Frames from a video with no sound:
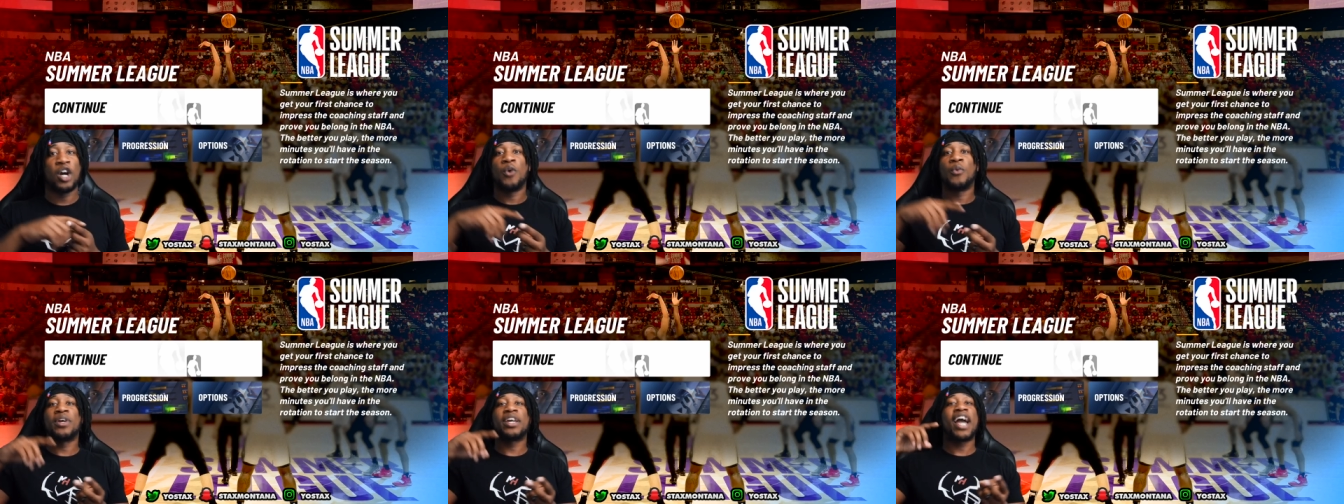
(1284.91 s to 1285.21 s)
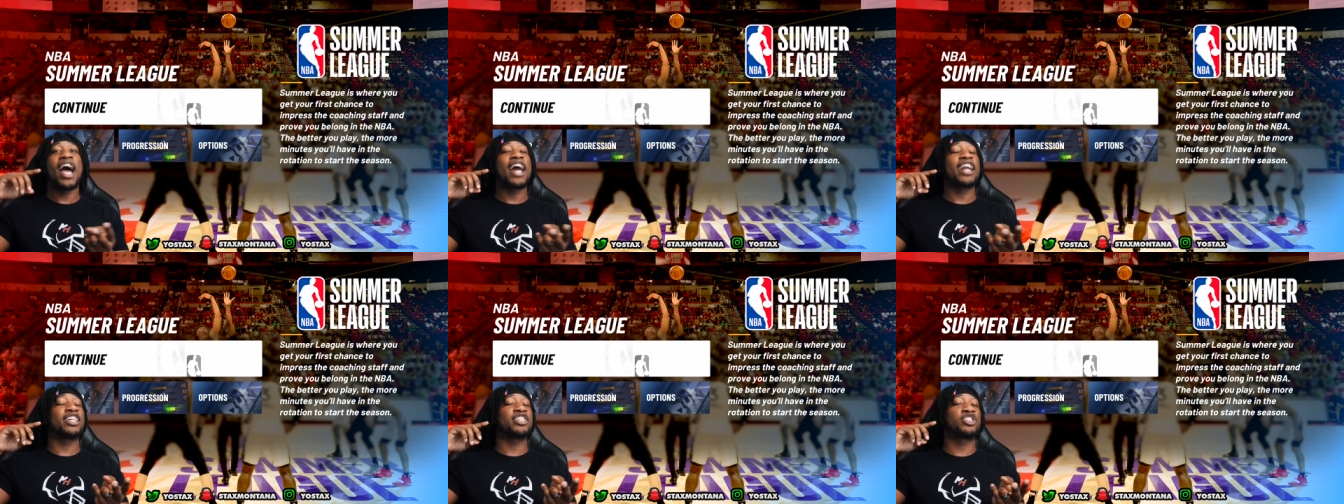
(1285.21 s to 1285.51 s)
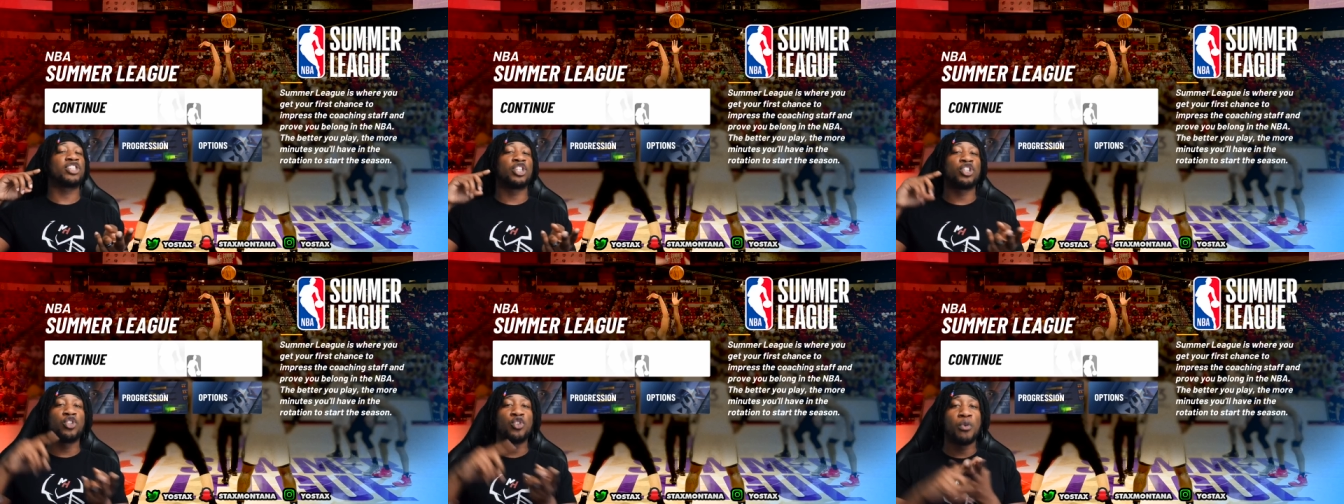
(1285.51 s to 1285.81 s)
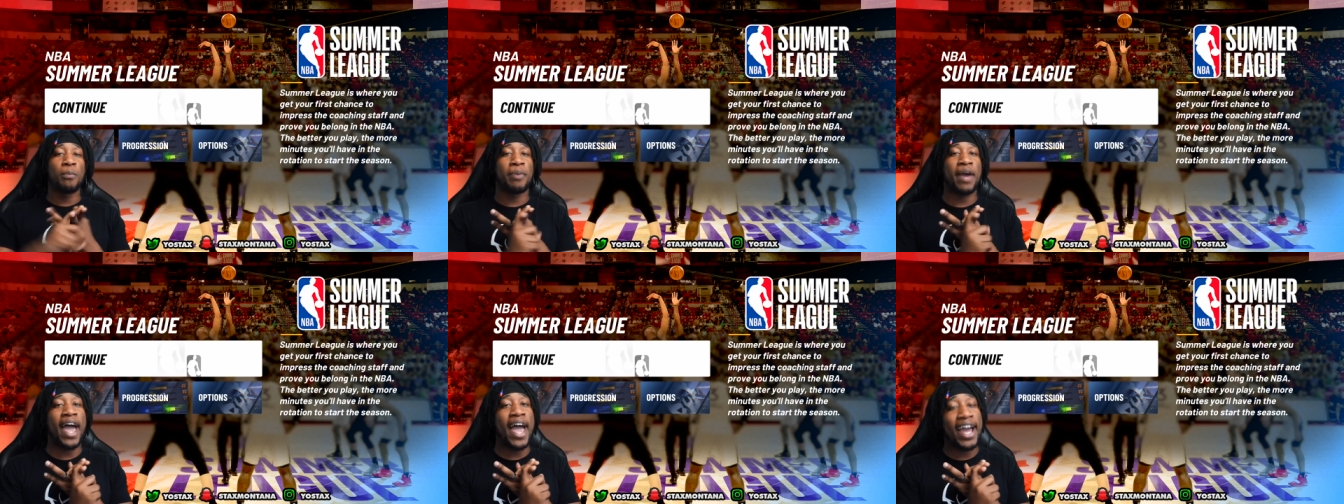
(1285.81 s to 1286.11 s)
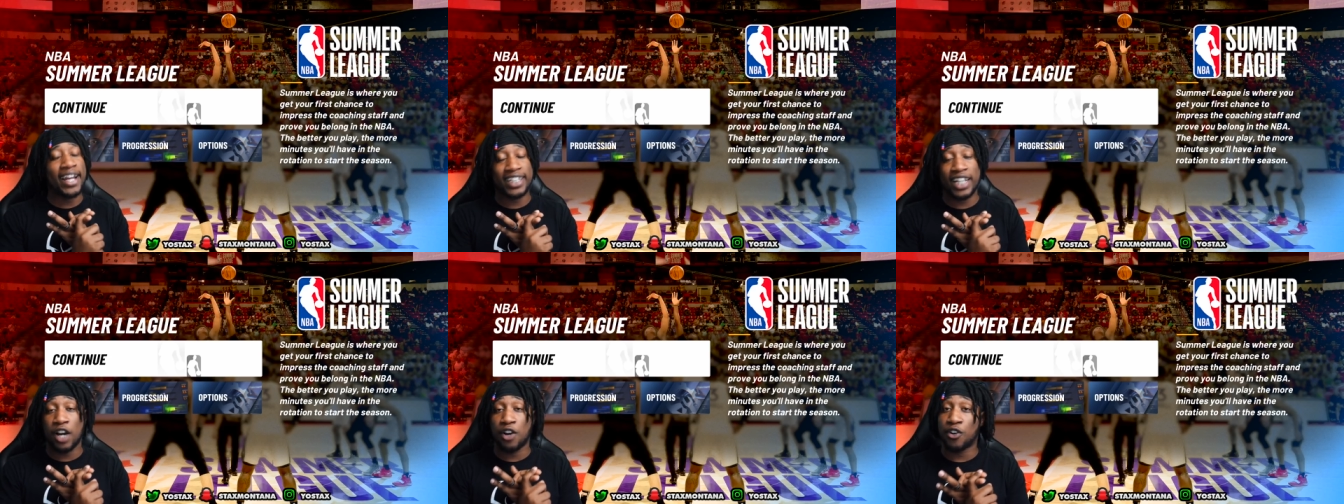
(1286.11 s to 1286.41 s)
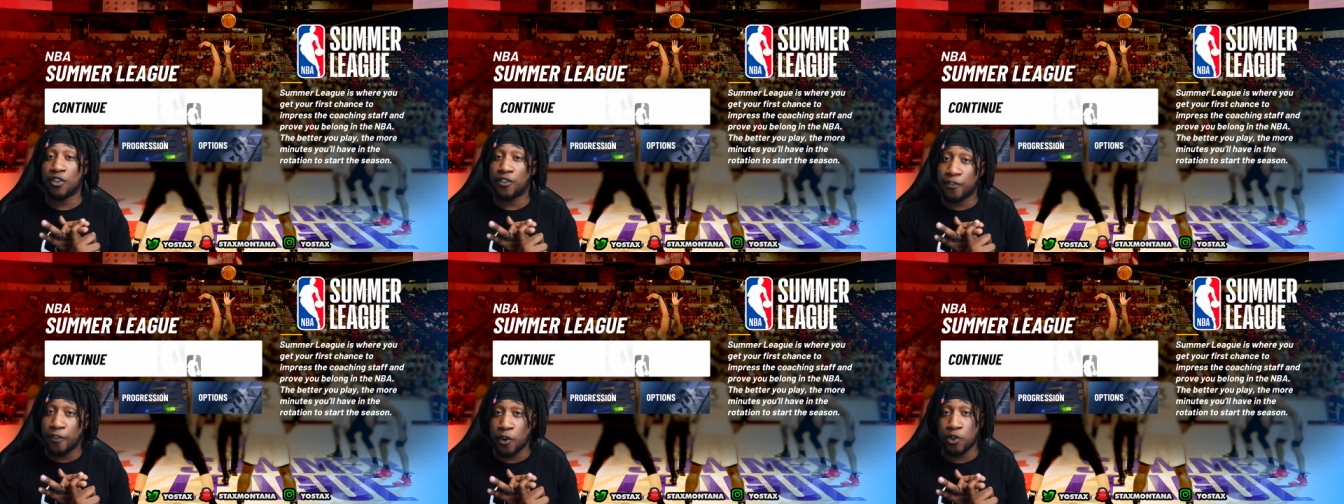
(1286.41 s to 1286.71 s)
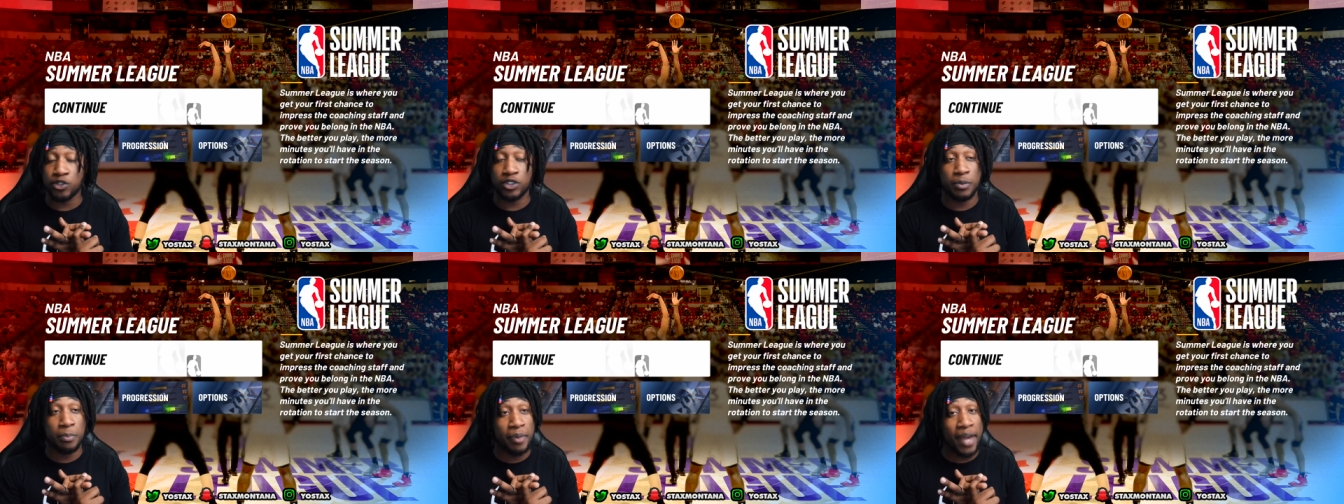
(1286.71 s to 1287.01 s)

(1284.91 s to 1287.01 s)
We got us a new badge, our first